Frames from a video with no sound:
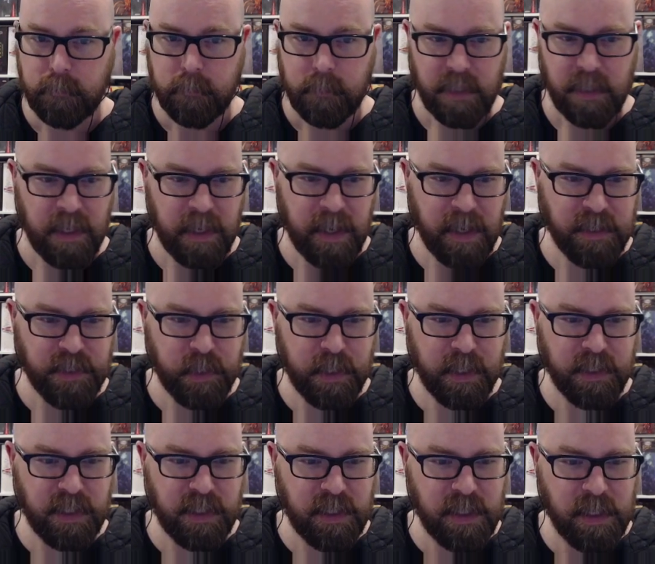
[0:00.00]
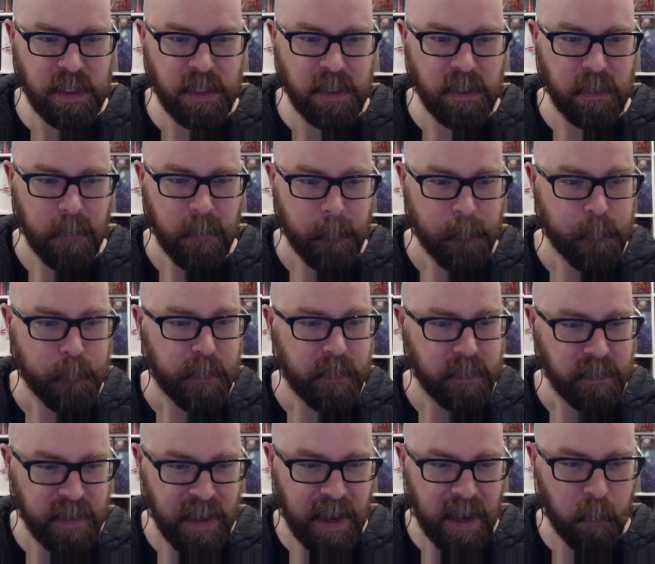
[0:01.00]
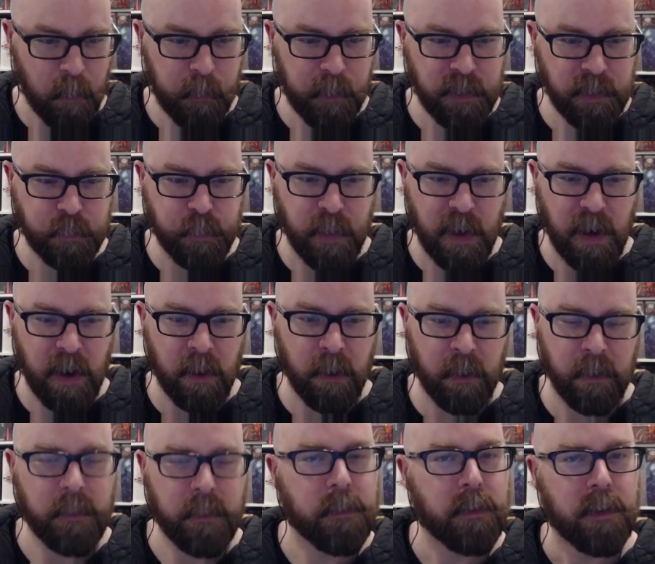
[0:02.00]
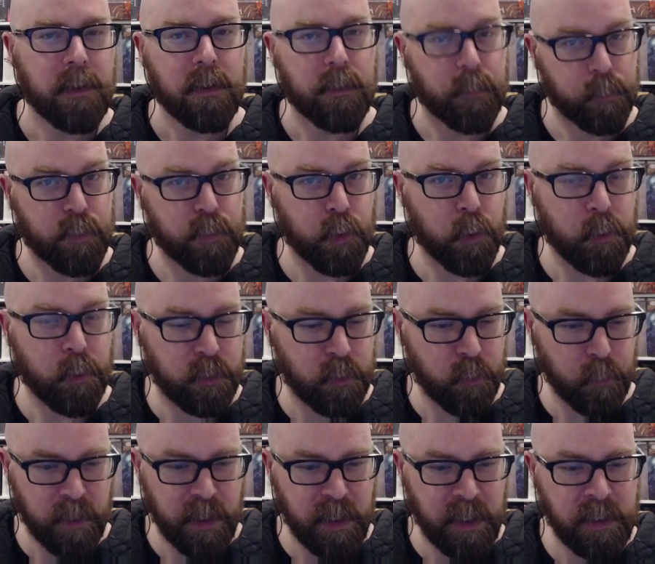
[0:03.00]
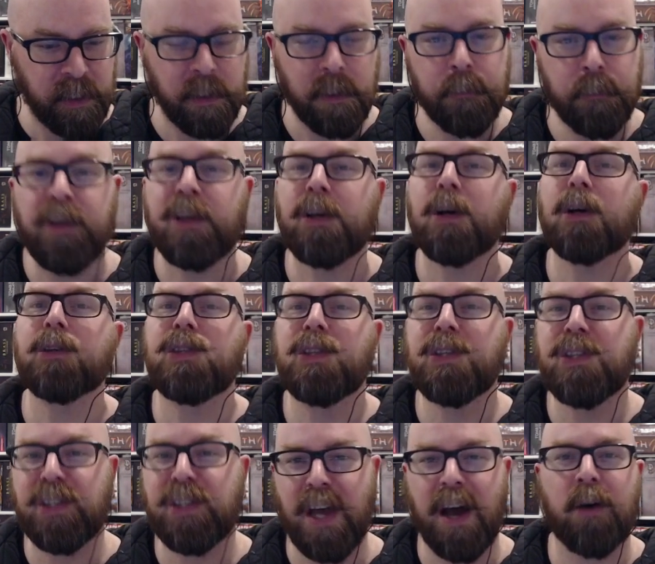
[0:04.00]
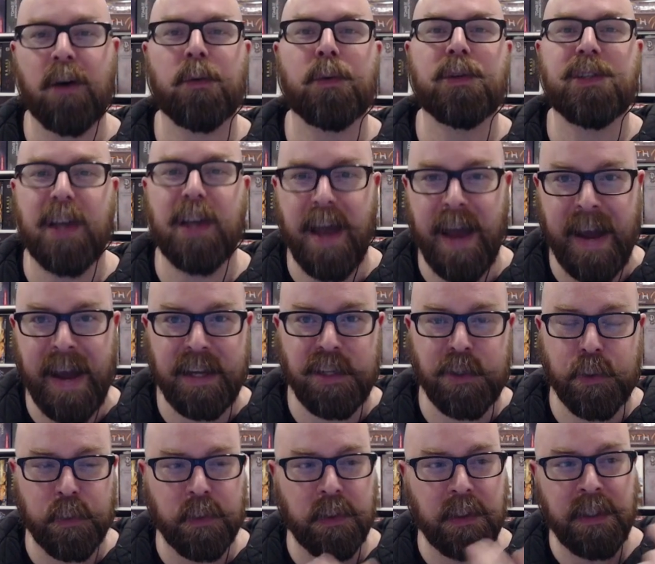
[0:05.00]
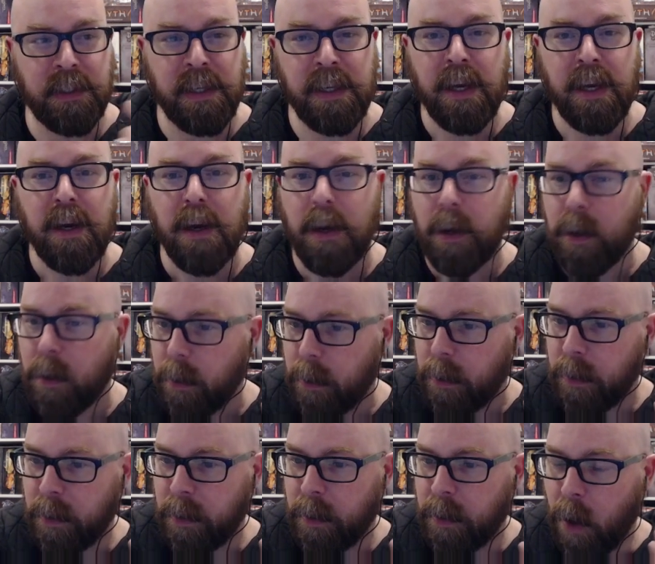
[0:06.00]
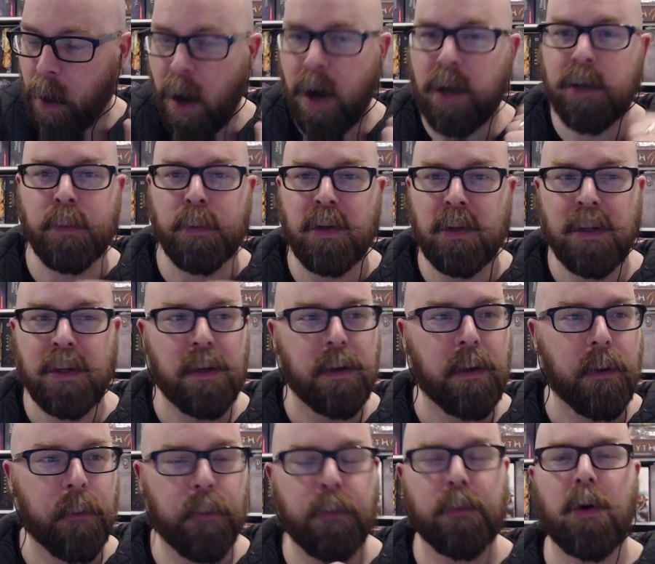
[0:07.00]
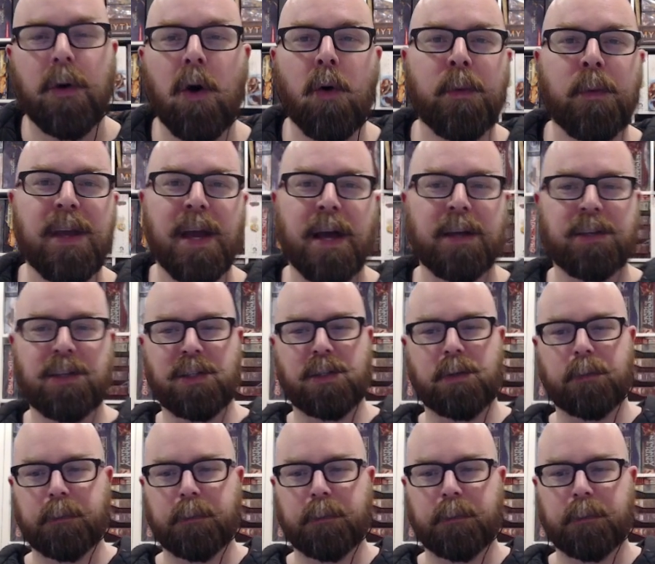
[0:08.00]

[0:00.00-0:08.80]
And as you can see, now this bar turned green because the sound was actually audible through OBS.